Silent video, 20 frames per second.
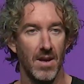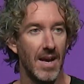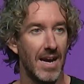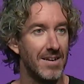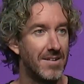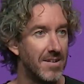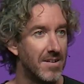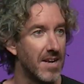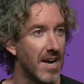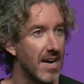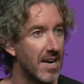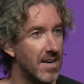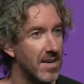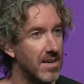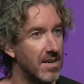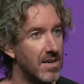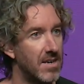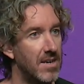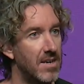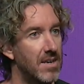And today,
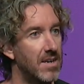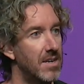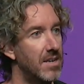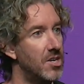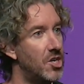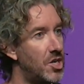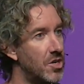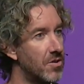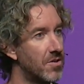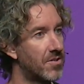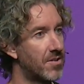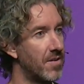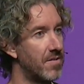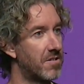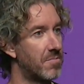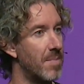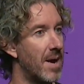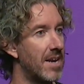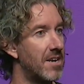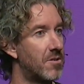Jira
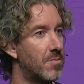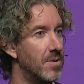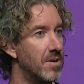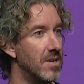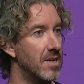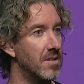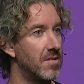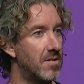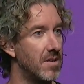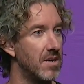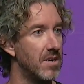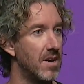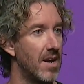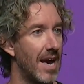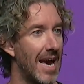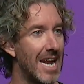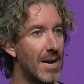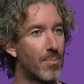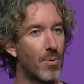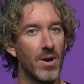Service Management is the
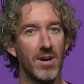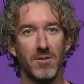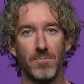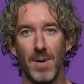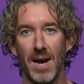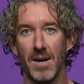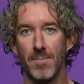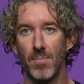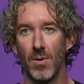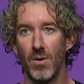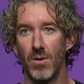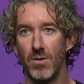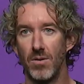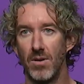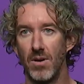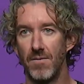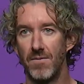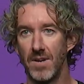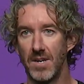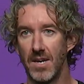enterprise backbone
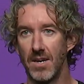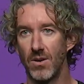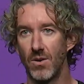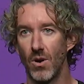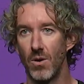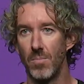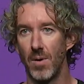for Ginkgo